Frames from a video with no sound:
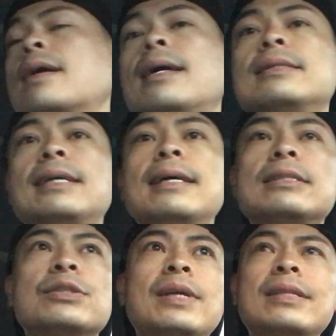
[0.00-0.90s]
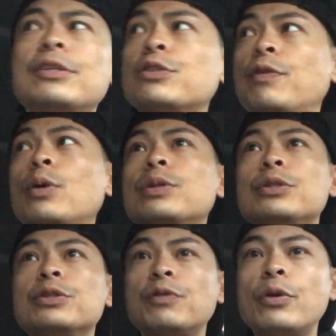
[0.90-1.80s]
content so that there's
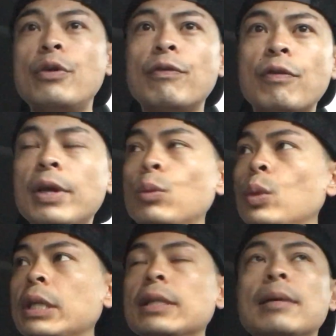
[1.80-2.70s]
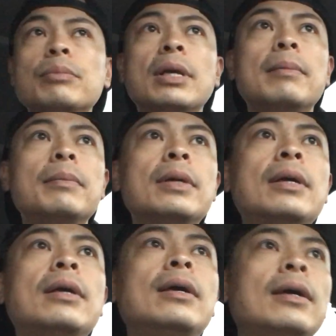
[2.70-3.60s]
folders for your friend Willy Lump Lump.
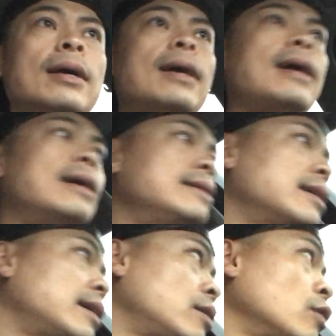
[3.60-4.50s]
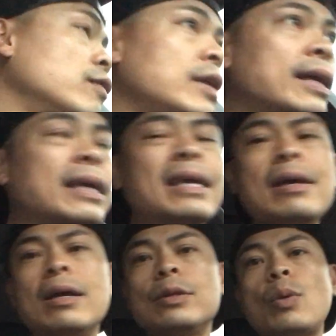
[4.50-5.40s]
And hopefully they can
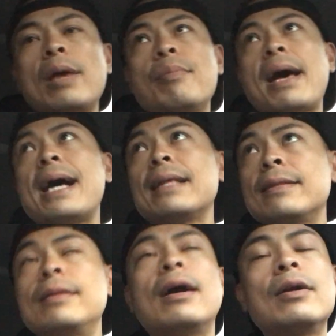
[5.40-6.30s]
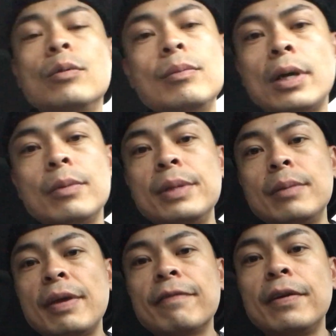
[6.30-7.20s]
get on the right path. No, I don't mean to
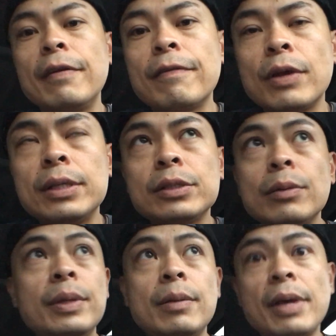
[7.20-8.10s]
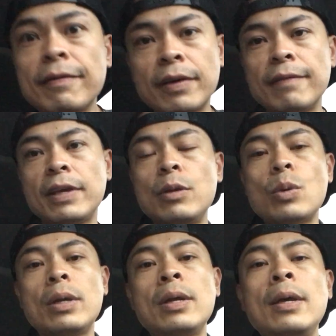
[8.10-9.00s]
make fun of your friends. I don't mean to make fun of
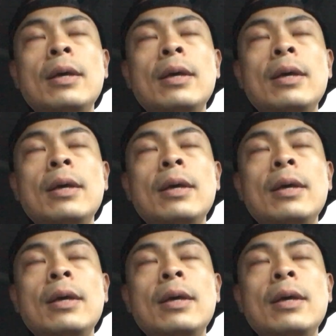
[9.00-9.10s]
anyone.